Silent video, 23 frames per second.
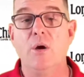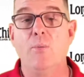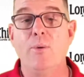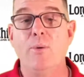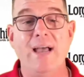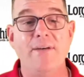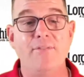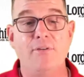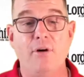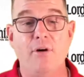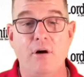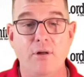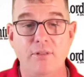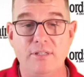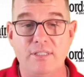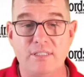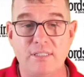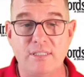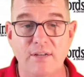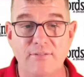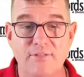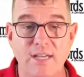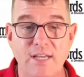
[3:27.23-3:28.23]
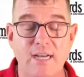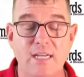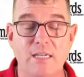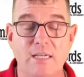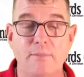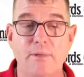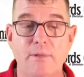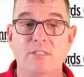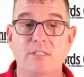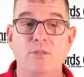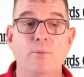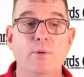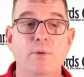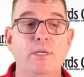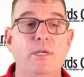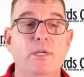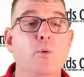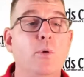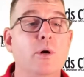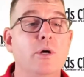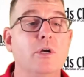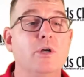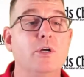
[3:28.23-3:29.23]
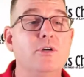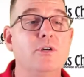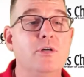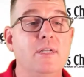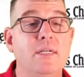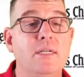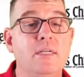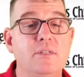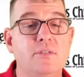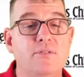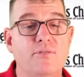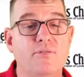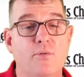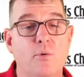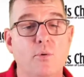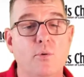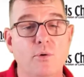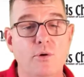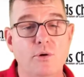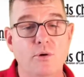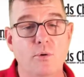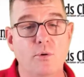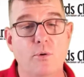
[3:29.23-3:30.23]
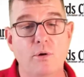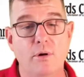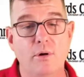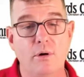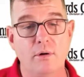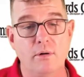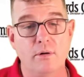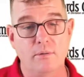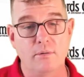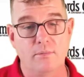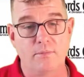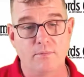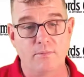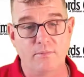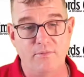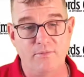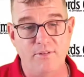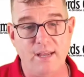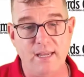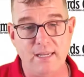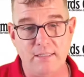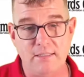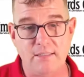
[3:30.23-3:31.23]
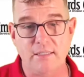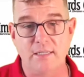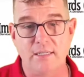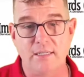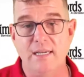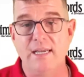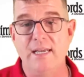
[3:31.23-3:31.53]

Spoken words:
we have all this stuff documented so we know what good is for your vent.